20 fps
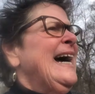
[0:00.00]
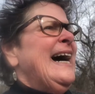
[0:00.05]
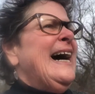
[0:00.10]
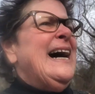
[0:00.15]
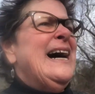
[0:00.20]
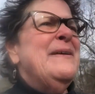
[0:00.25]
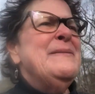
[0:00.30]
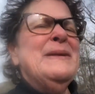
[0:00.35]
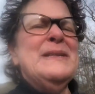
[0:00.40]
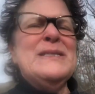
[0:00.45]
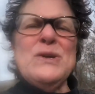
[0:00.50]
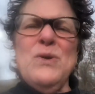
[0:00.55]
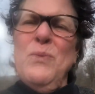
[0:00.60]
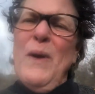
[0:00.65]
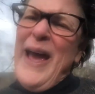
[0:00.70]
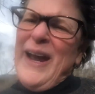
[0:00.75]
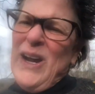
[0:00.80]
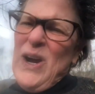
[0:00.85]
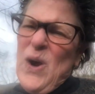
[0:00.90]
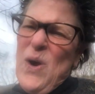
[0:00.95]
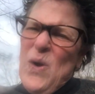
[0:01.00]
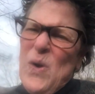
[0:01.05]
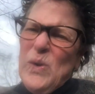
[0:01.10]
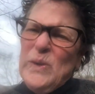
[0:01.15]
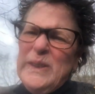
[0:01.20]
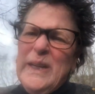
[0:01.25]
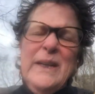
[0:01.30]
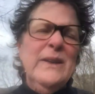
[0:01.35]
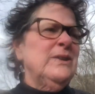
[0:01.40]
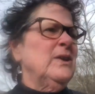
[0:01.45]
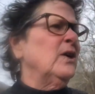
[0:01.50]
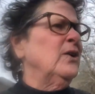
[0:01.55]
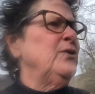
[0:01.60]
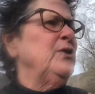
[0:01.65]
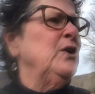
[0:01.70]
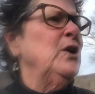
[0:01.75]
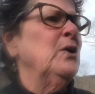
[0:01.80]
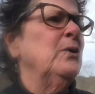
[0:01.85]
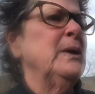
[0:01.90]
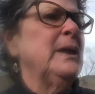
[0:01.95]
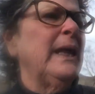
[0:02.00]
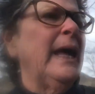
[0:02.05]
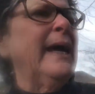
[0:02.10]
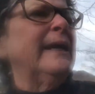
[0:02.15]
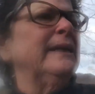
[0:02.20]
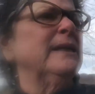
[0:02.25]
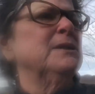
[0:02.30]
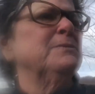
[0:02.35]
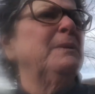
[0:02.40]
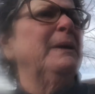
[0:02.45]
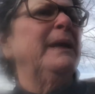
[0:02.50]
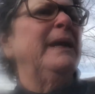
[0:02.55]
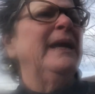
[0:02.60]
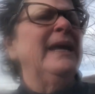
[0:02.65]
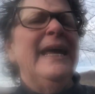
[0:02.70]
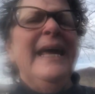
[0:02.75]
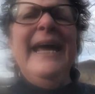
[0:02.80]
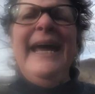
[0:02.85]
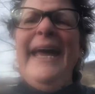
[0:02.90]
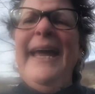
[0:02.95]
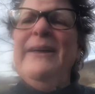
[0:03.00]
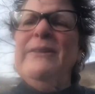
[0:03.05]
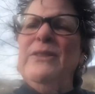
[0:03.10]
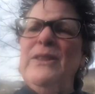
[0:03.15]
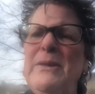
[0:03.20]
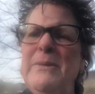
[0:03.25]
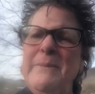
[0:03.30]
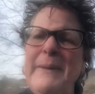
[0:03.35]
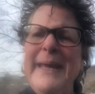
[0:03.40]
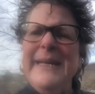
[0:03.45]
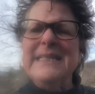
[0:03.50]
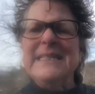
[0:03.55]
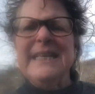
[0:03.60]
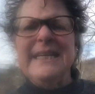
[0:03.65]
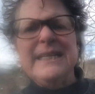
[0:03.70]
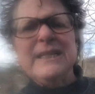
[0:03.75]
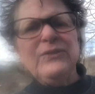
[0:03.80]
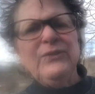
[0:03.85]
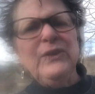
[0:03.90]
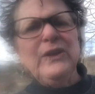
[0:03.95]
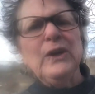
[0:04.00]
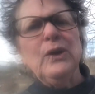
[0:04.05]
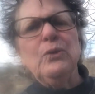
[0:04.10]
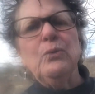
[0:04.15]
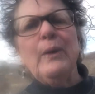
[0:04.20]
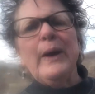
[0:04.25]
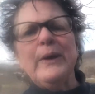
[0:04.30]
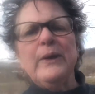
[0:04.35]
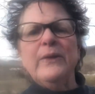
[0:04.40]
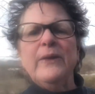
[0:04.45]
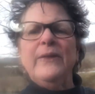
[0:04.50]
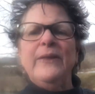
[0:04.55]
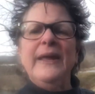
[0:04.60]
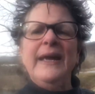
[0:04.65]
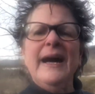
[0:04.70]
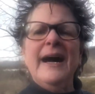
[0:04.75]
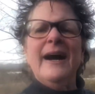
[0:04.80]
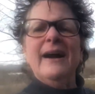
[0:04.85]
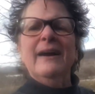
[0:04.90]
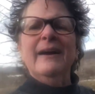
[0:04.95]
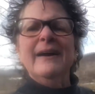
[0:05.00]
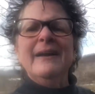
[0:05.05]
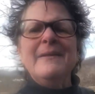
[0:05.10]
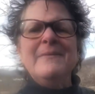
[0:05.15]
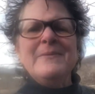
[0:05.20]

it's a wet cold. I don't know if you know what that is, but it makes things feel wetter than they are.